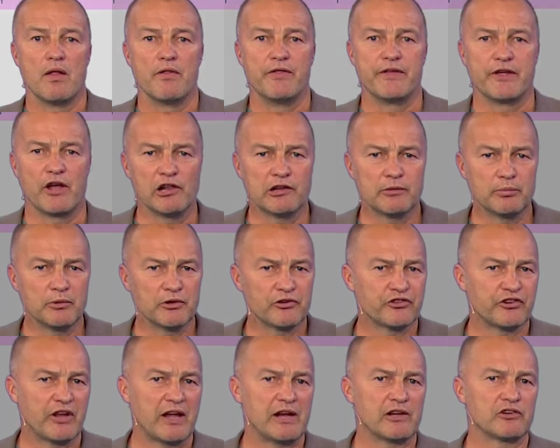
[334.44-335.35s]
The ultimate
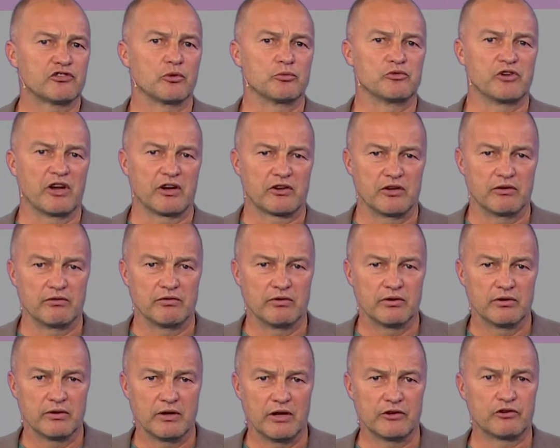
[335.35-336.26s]
sales
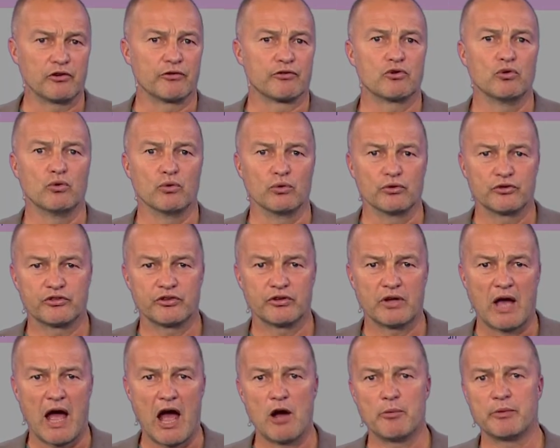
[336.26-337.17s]
objective is, of course,
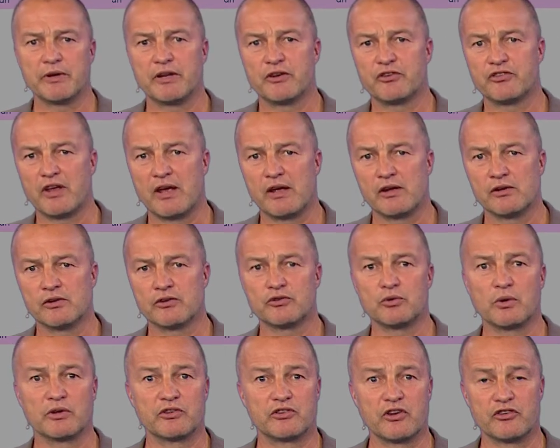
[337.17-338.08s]
how many
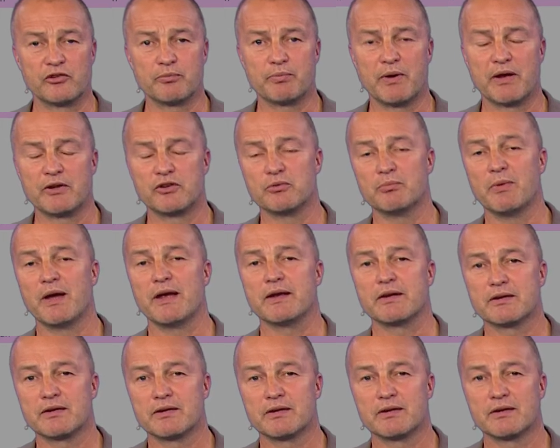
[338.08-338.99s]
sales you anticipate to
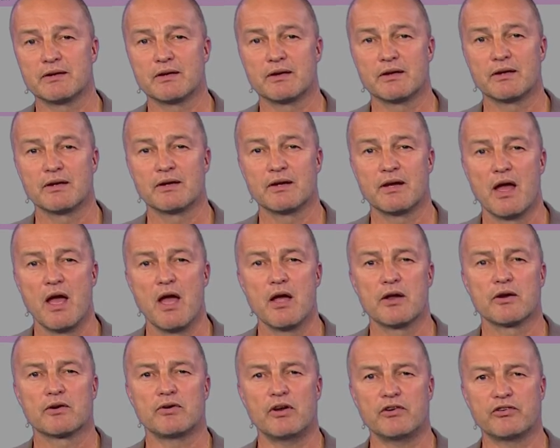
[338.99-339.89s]
make.
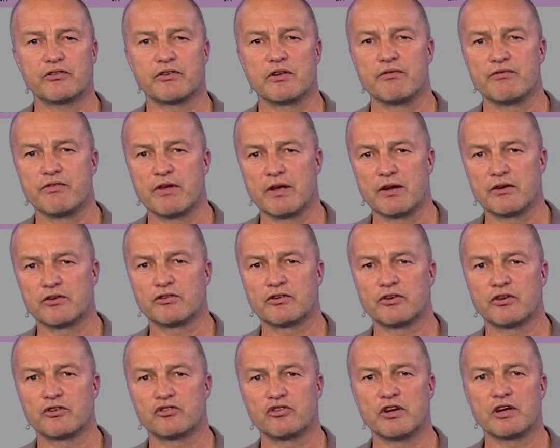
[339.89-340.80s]
Christy
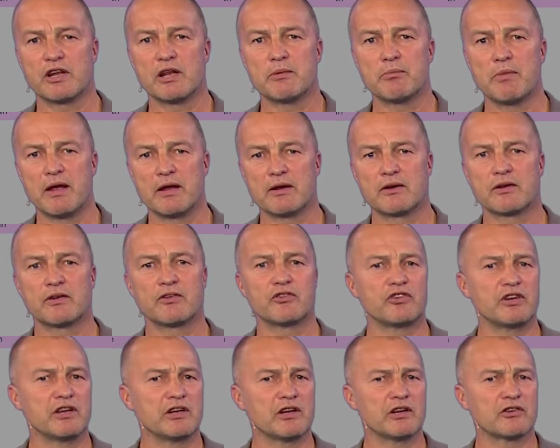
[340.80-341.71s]
thinks she can make
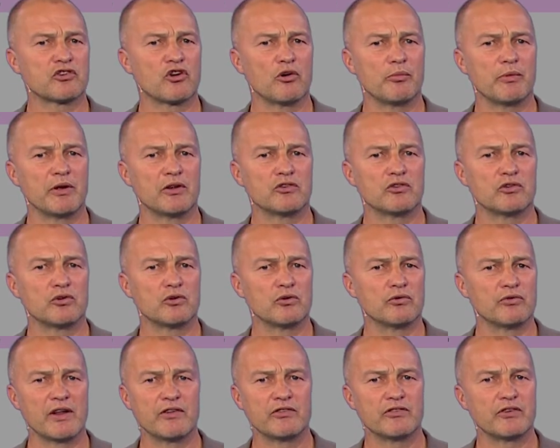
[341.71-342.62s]
CNET commit to
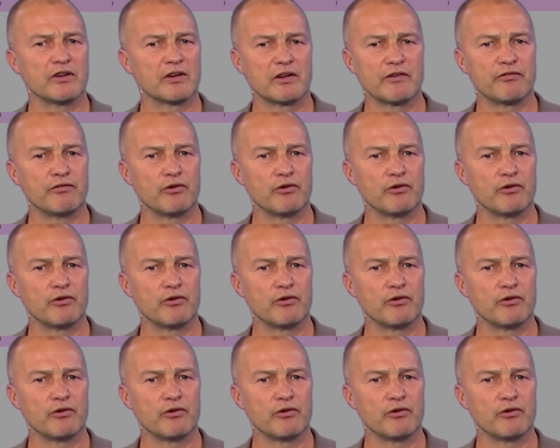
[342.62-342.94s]
renting the